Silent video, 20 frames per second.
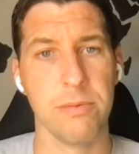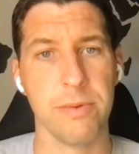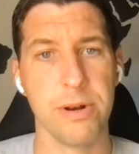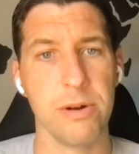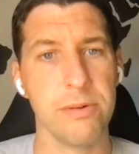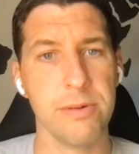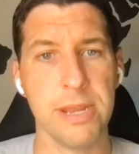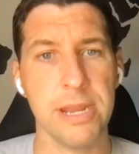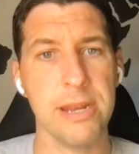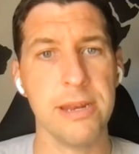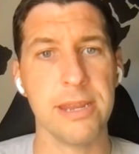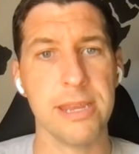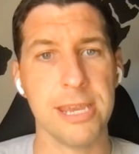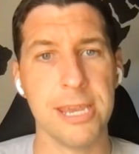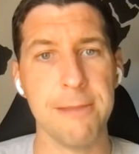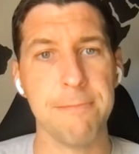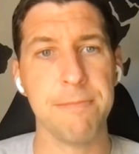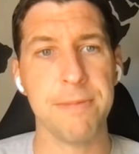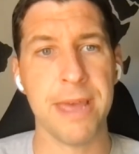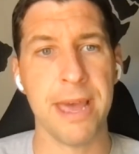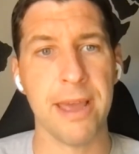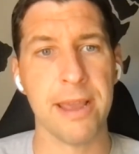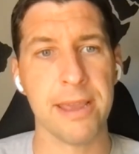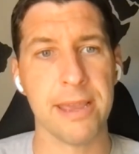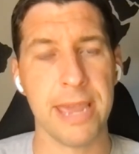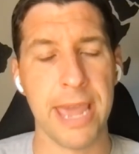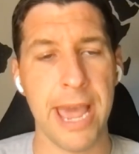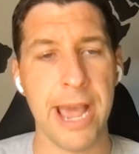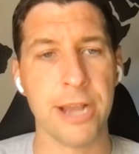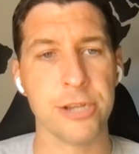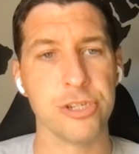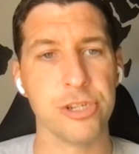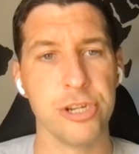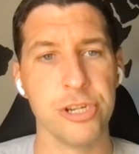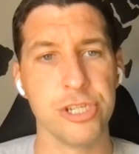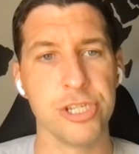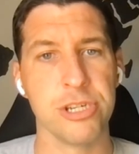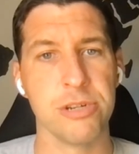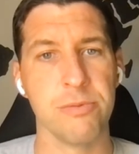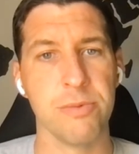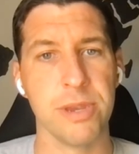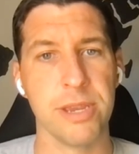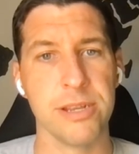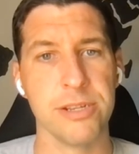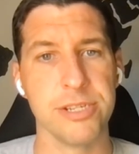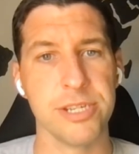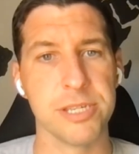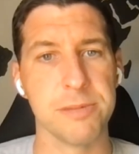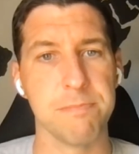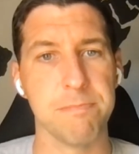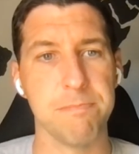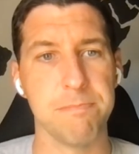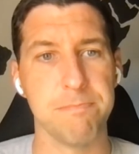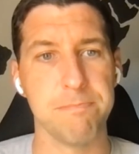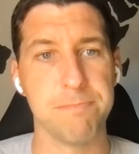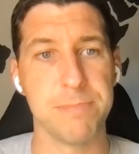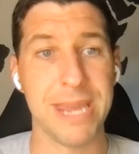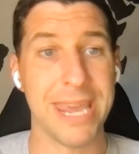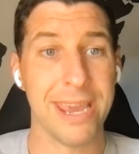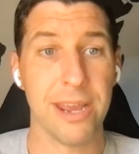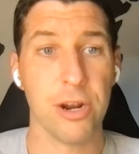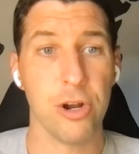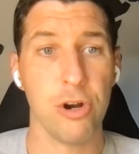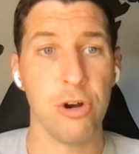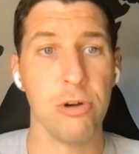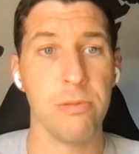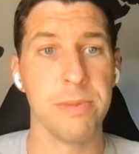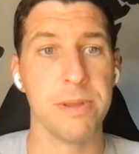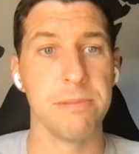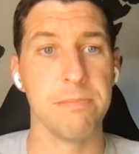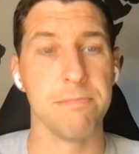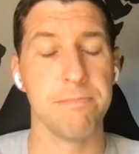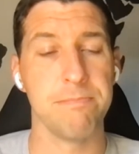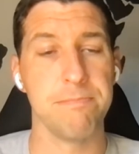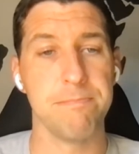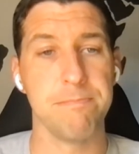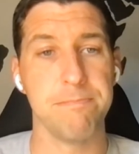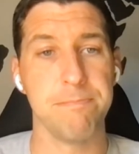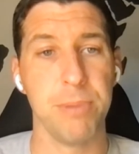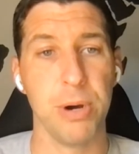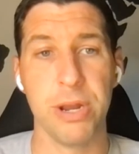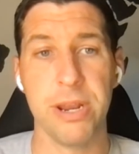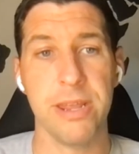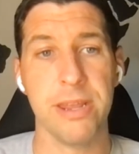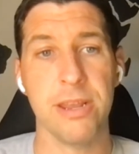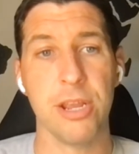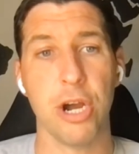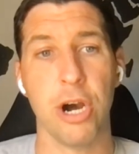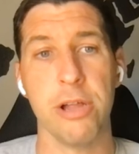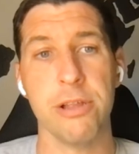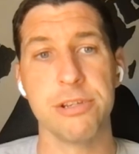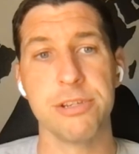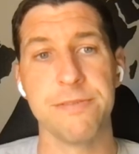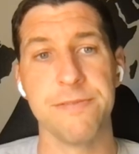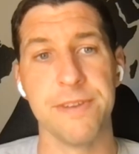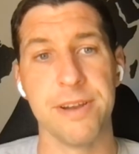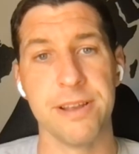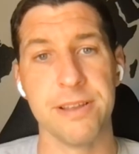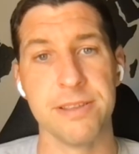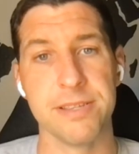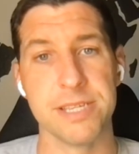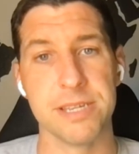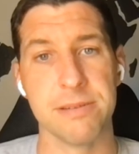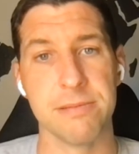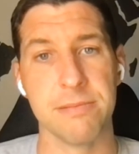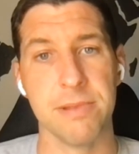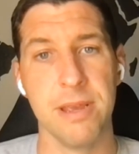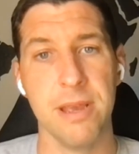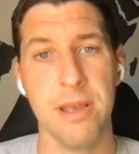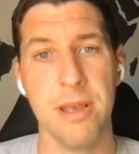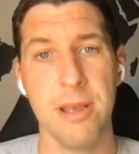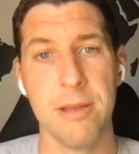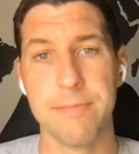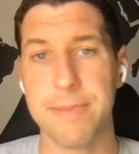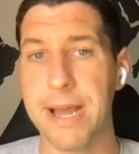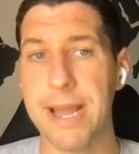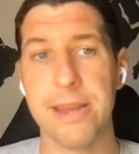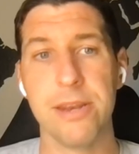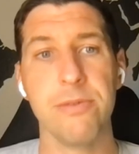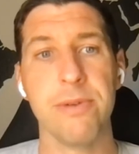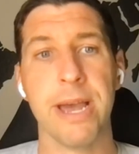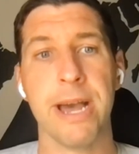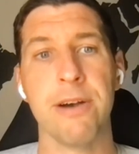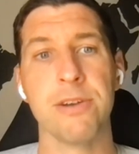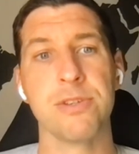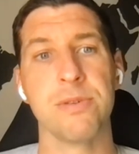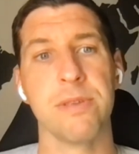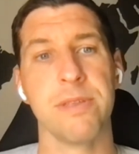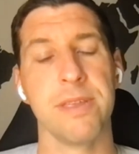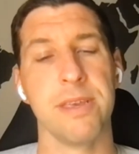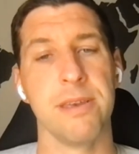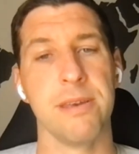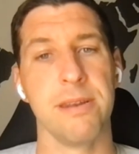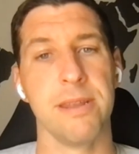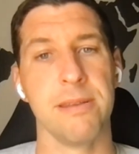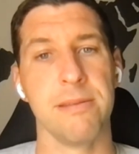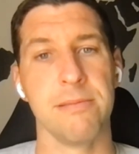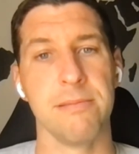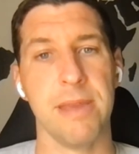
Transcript: We don't need to keep that cash cushion. We can just take it home and put it in college funds and buy a new house with it.